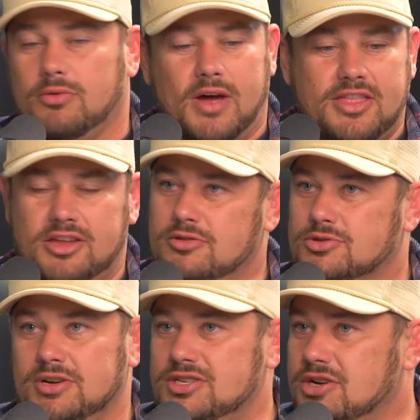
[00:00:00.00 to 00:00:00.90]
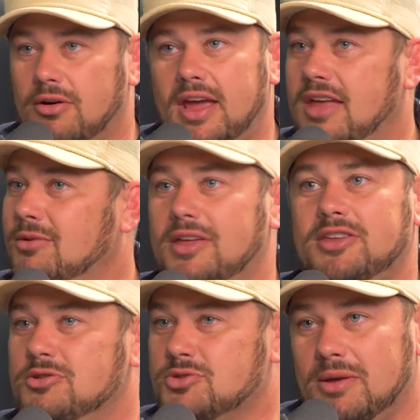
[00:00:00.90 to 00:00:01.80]
The way that you treat Joanne, the way
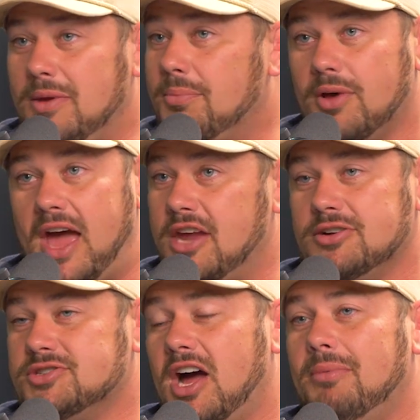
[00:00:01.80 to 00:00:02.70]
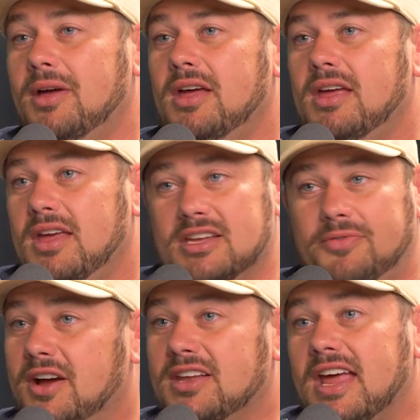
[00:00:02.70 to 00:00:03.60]
that you treat people at your shop is
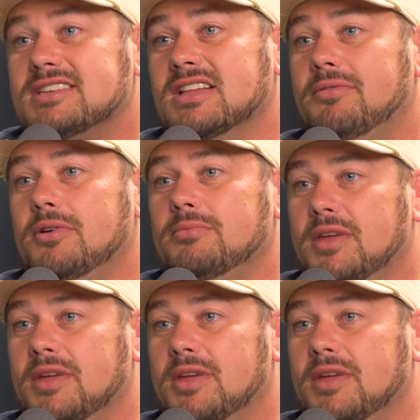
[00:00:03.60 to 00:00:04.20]
fucking next level.